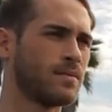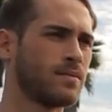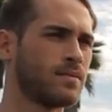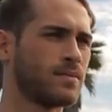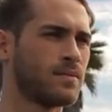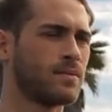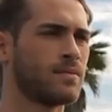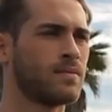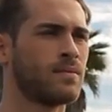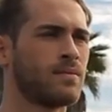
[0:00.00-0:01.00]

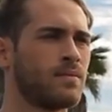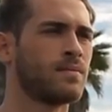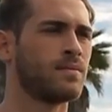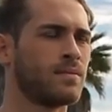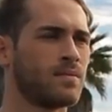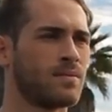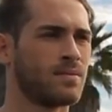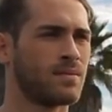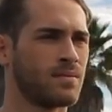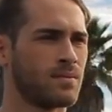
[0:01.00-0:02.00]

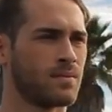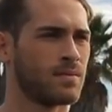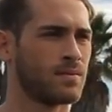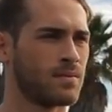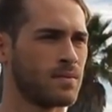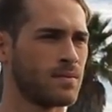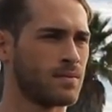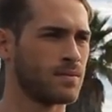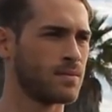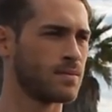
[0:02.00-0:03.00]

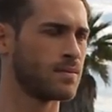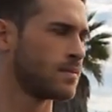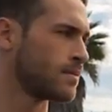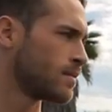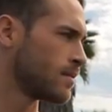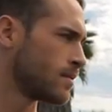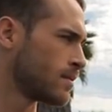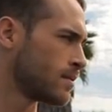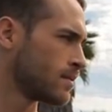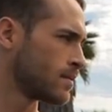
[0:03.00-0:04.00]

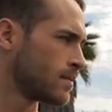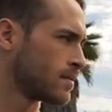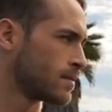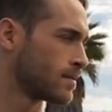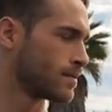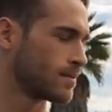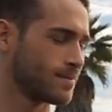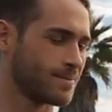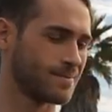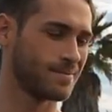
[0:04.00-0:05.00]

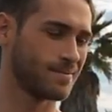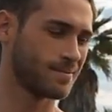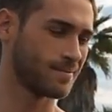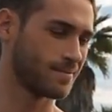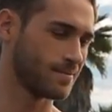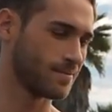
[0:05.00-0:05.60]
No words are spoken by the person on screen.